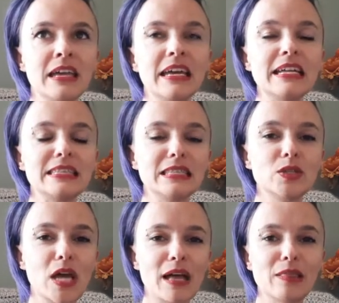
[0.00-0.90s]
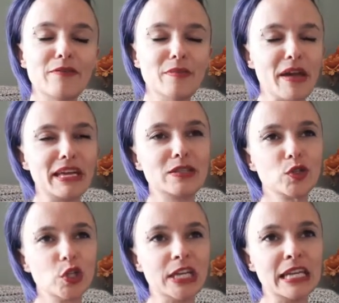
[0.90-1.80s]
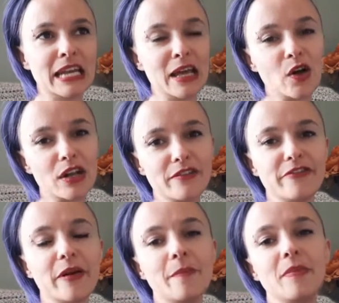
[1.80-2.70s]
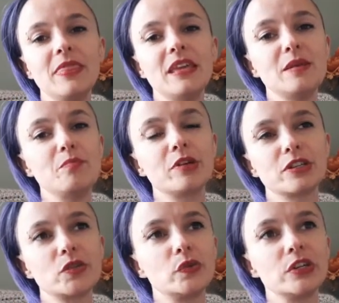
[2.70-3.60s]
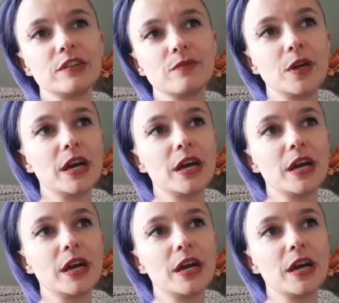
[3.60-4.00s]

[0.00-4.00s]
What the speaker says: It's this, I love the bag. It's green, and I got it from the bookstore where